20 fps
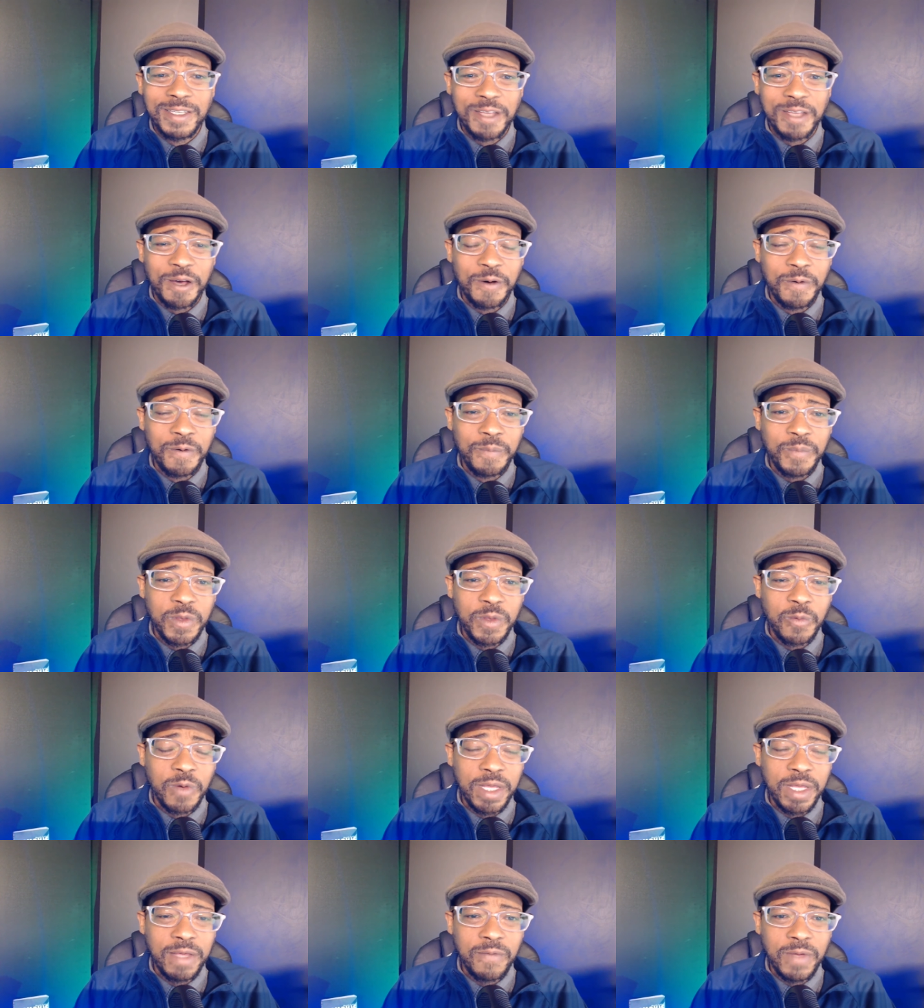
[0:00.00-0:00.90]
so
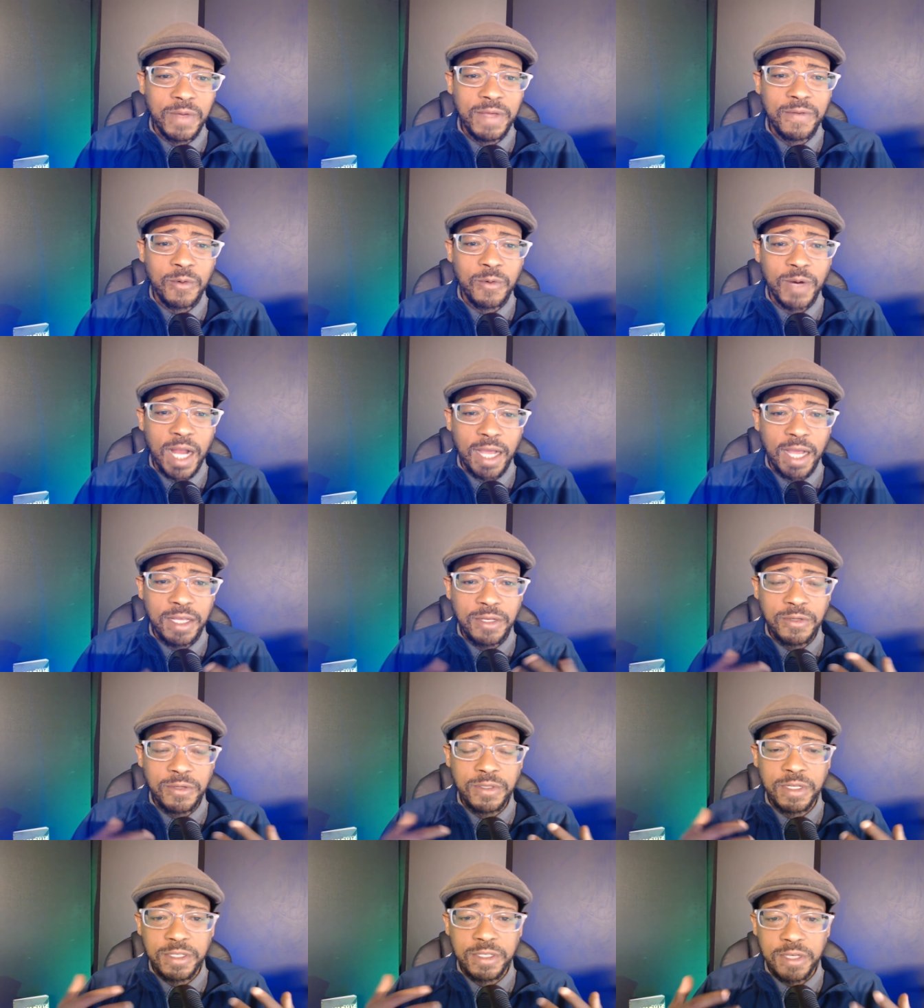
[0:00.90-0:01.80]
even when I
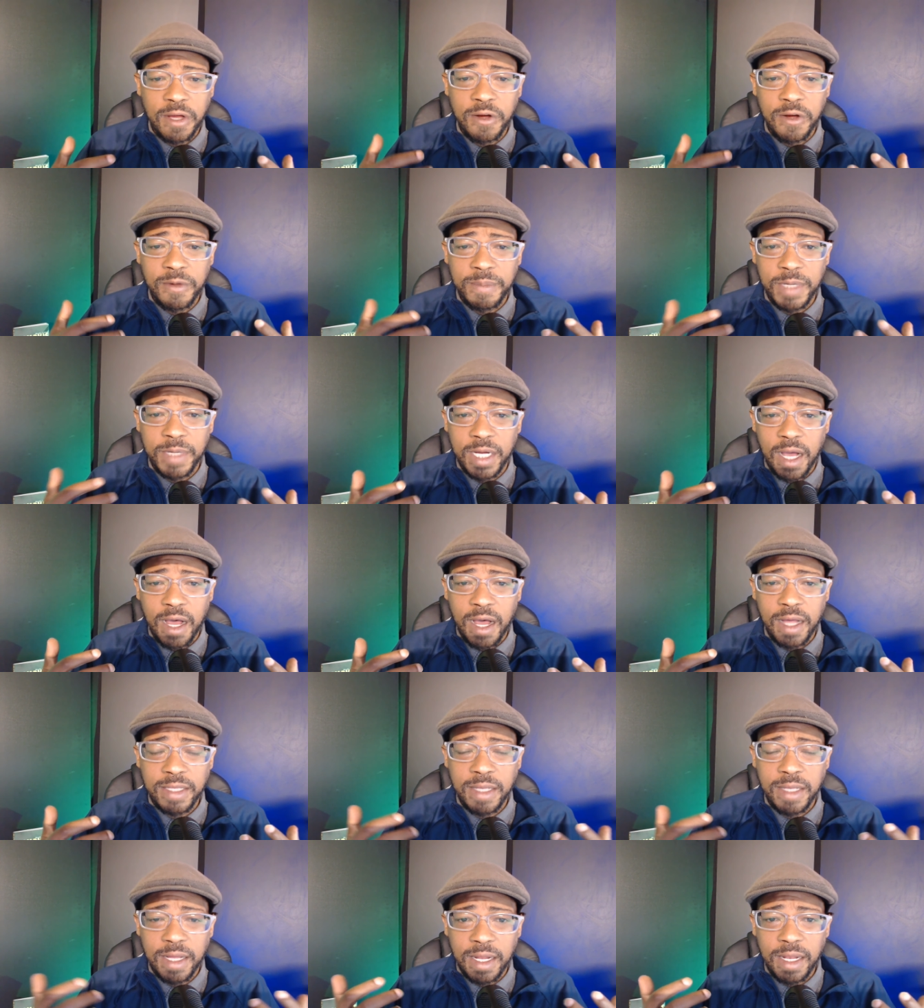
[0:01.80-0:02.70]
use the term
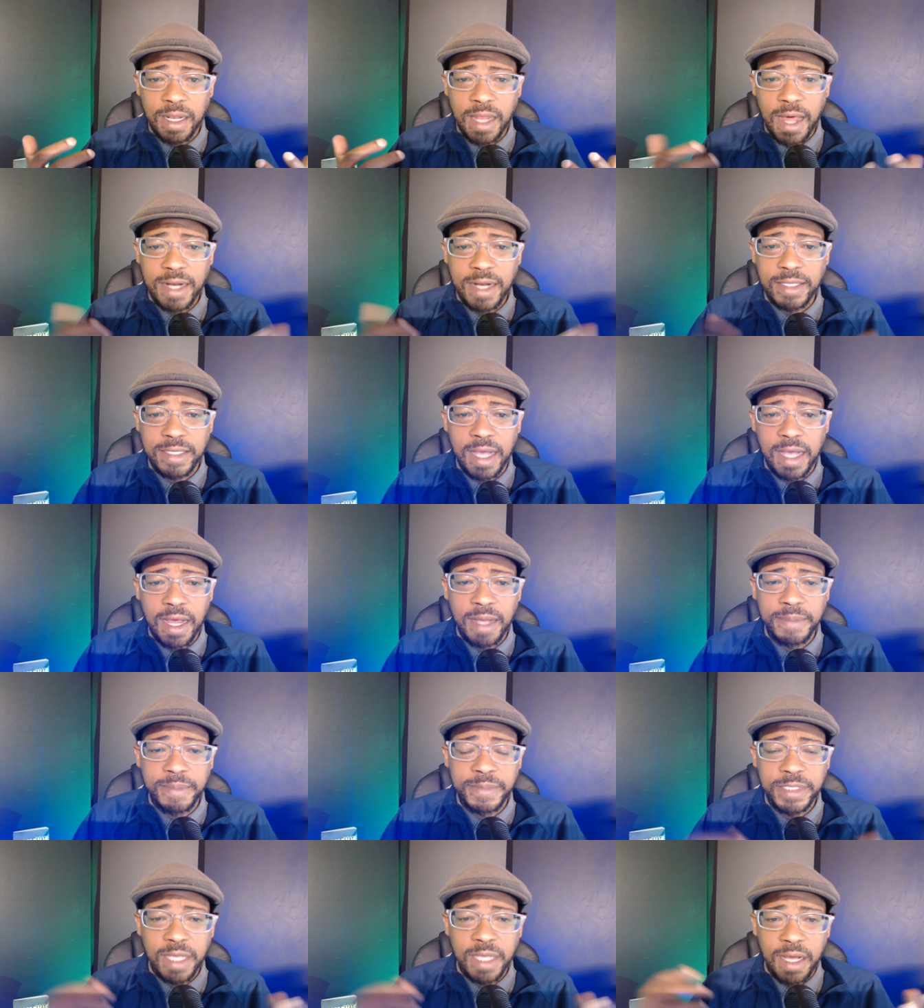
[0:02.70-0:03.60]
God, a lot of
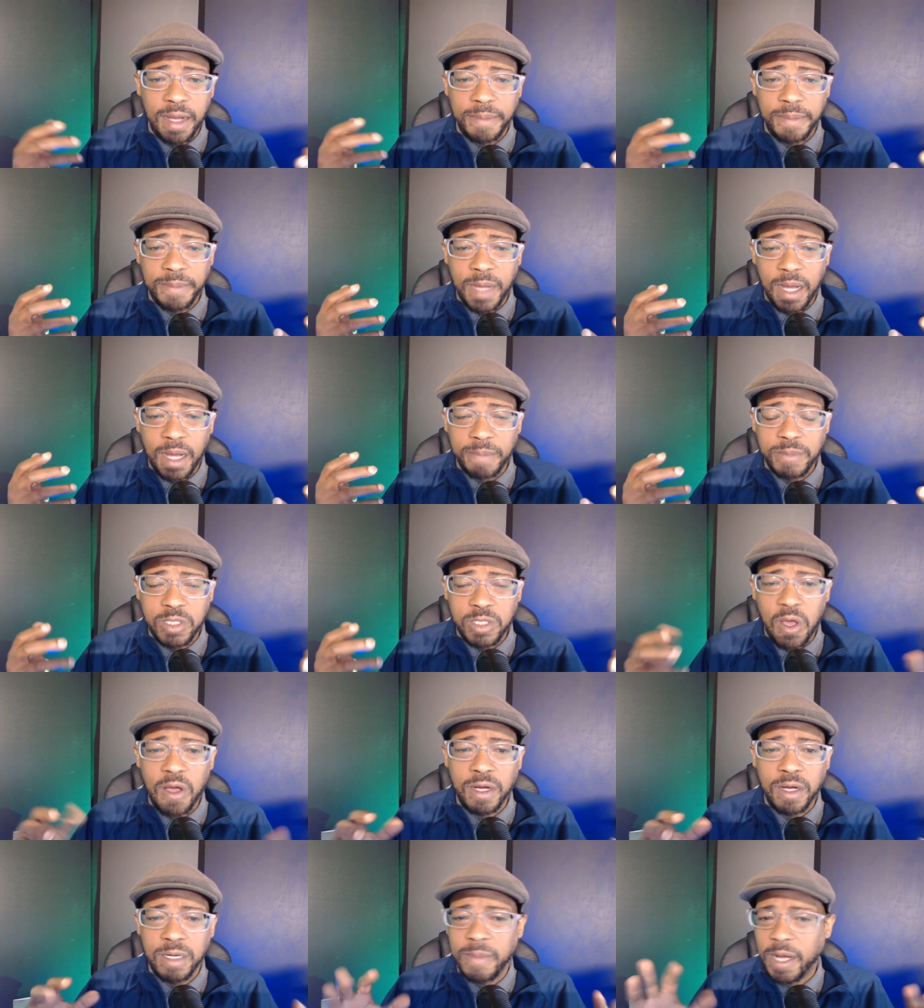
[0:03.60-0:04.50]
times I'm, I'm
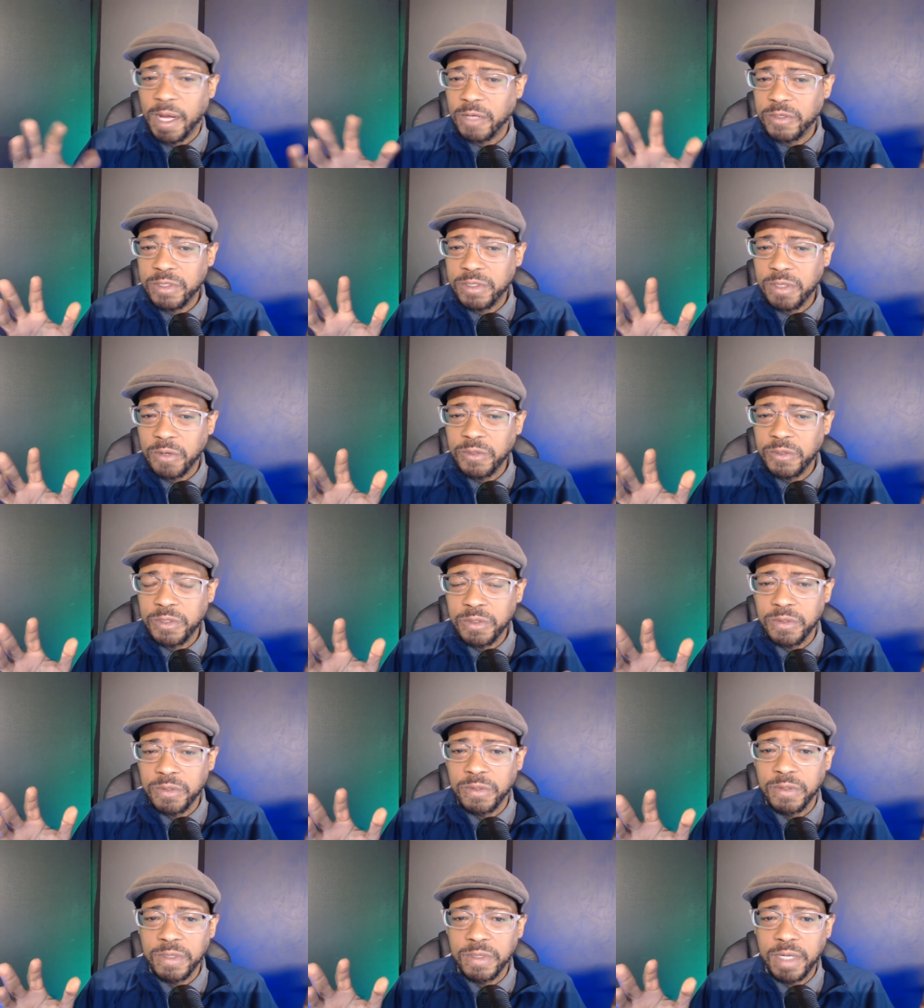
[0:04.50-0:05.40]
talking about
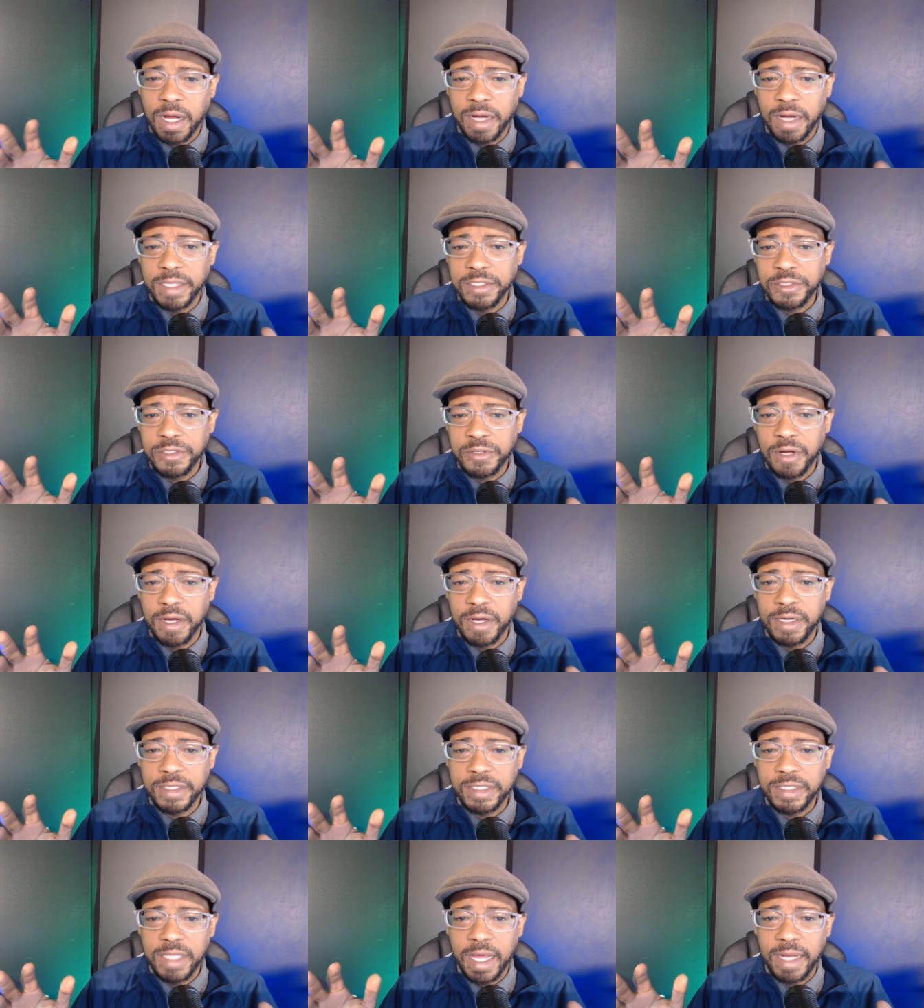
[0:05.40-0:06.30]
social
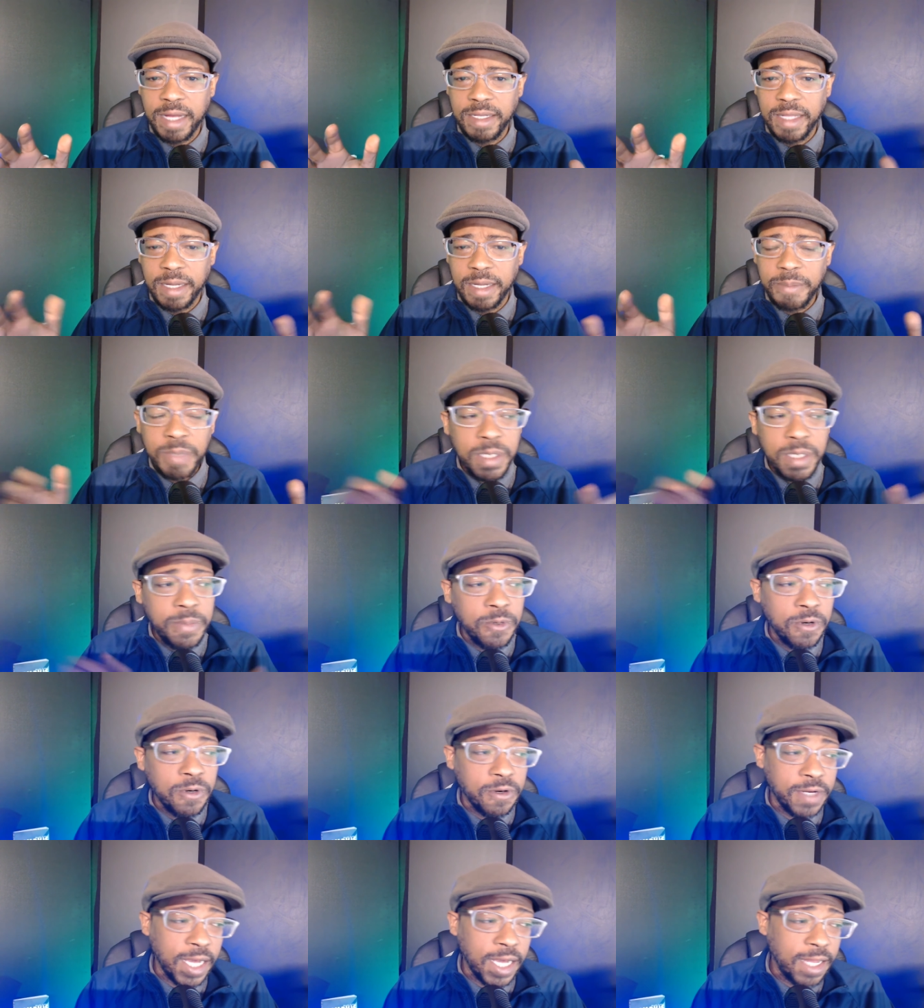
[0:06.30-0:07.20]
constructs that that
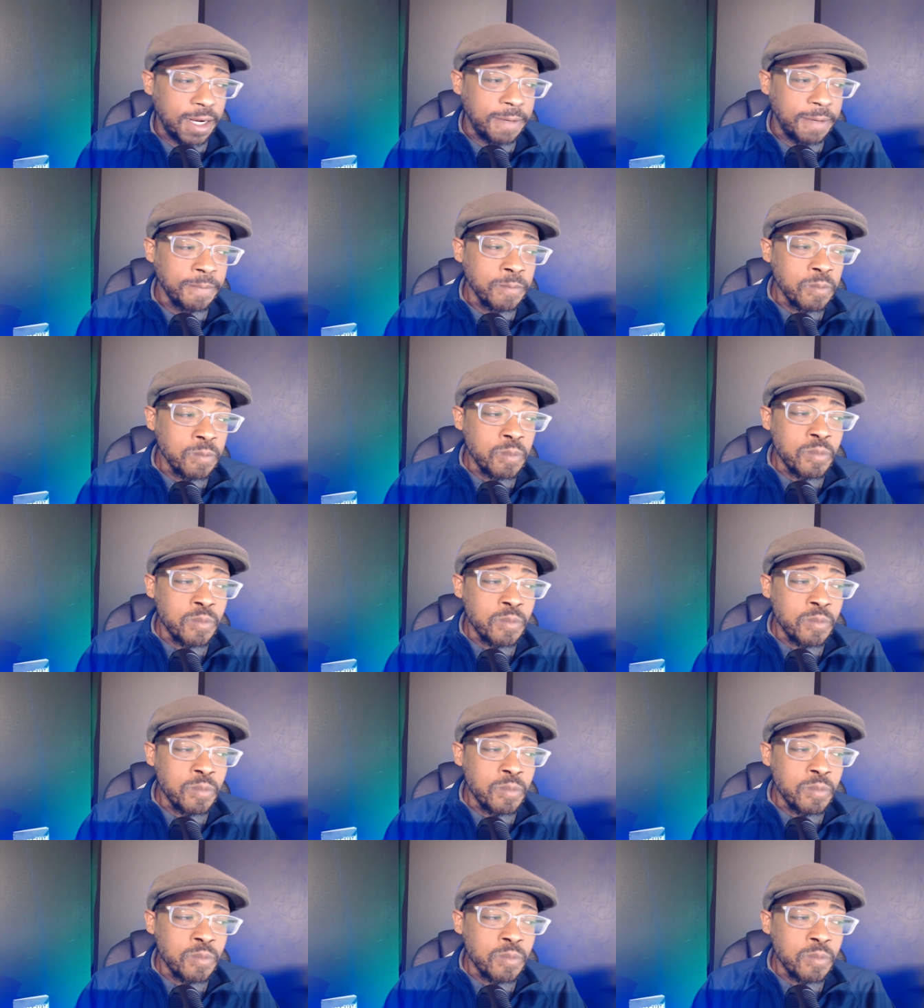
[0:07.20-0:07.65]
people created.